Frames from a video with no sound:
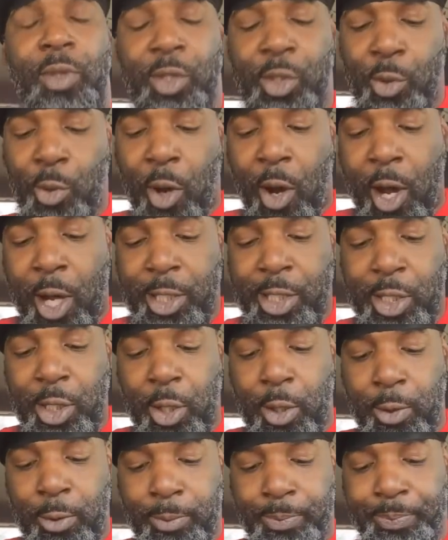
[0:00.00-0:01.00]
You
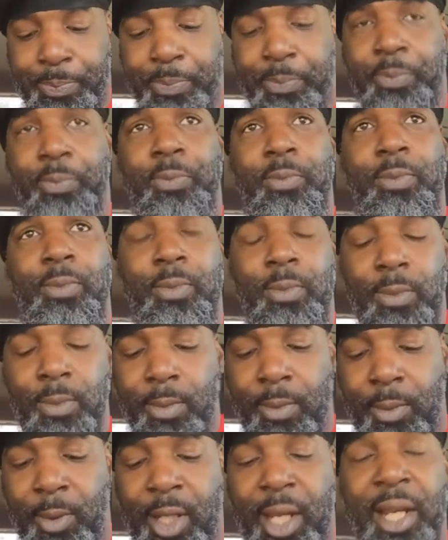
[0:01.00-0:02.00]
also
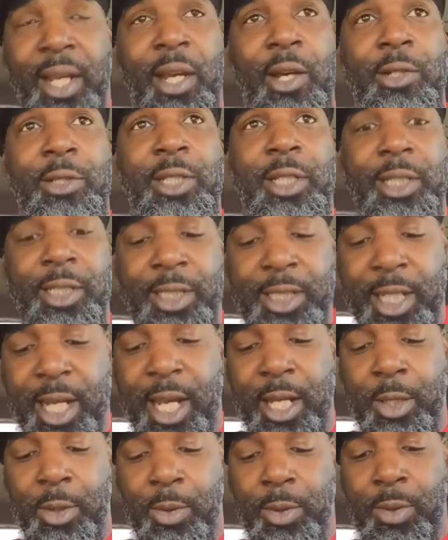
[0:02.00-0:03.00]
can go to the
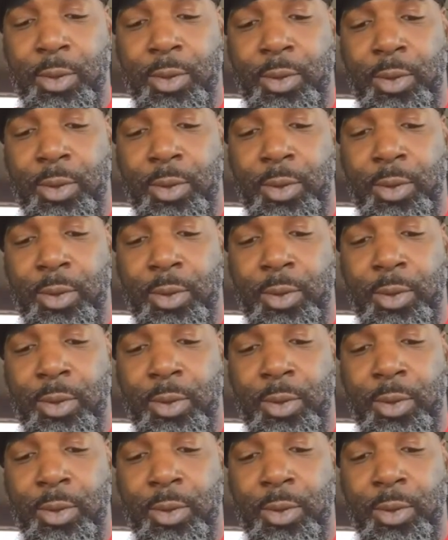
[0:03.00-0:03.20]
schedule.